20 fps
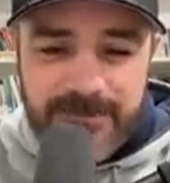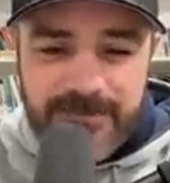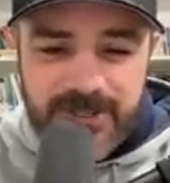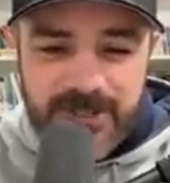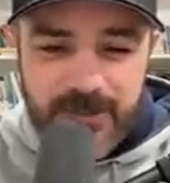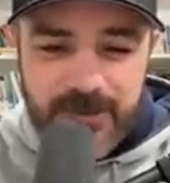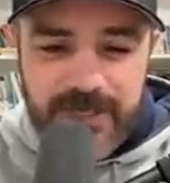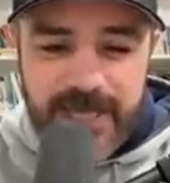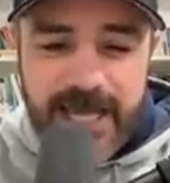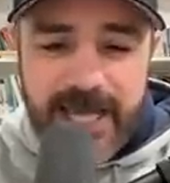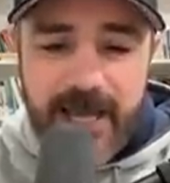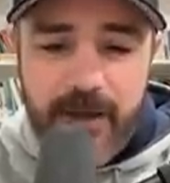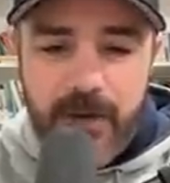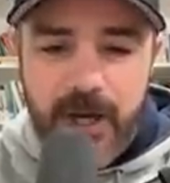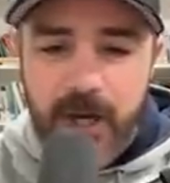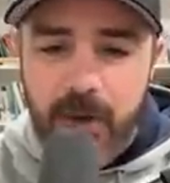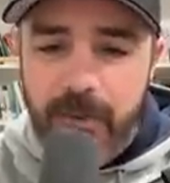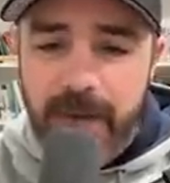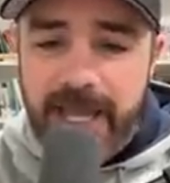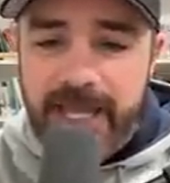So now,
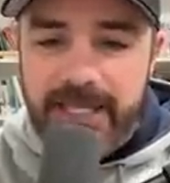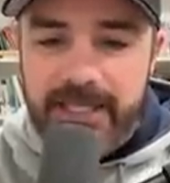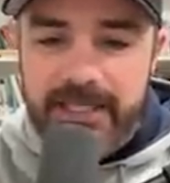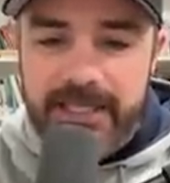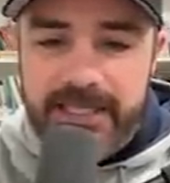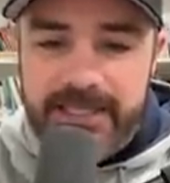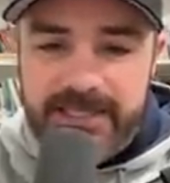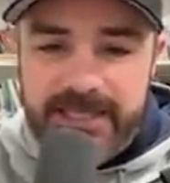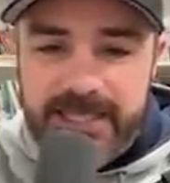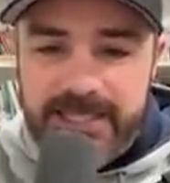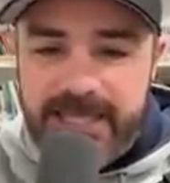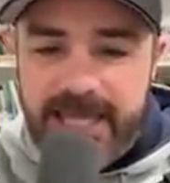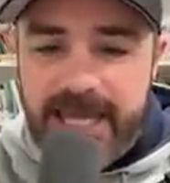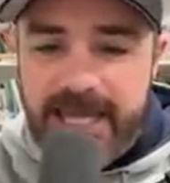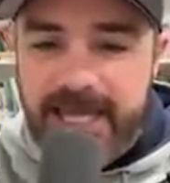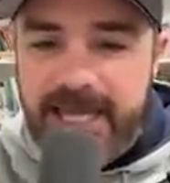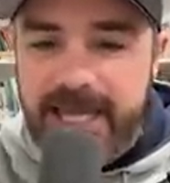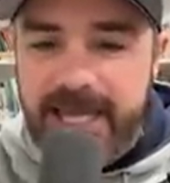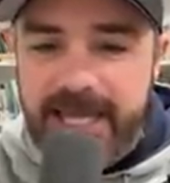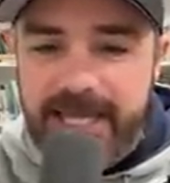oh, wait, he says, hey,
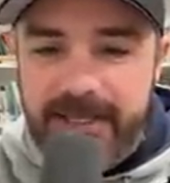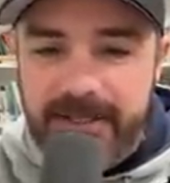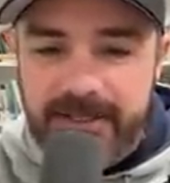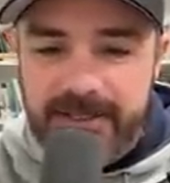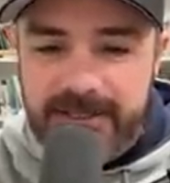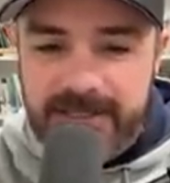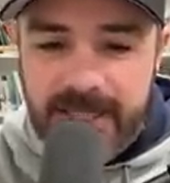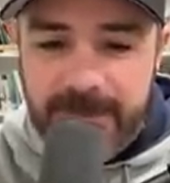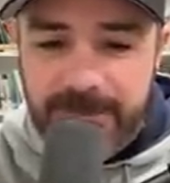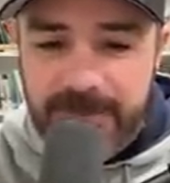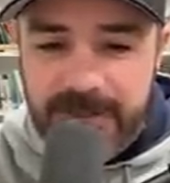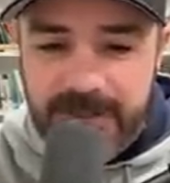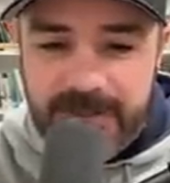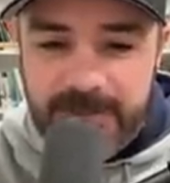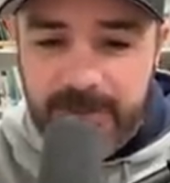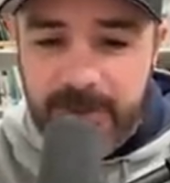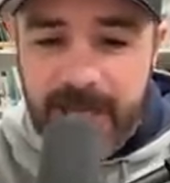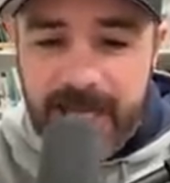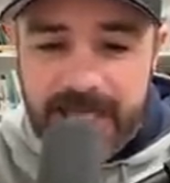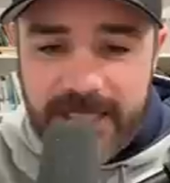hey, something's
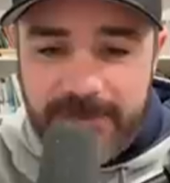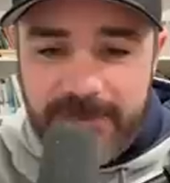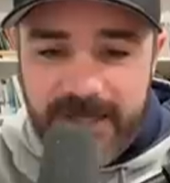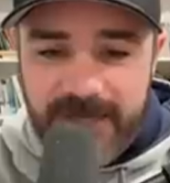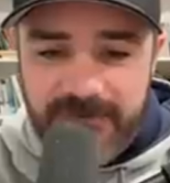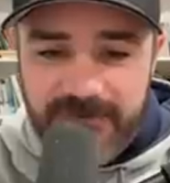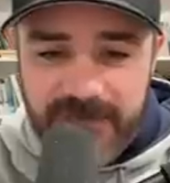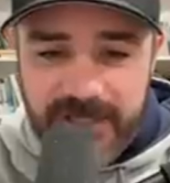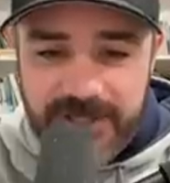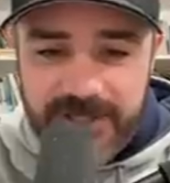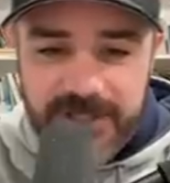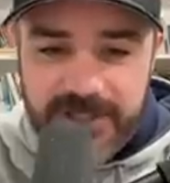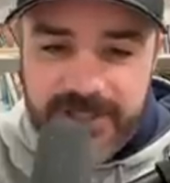blocking my vision.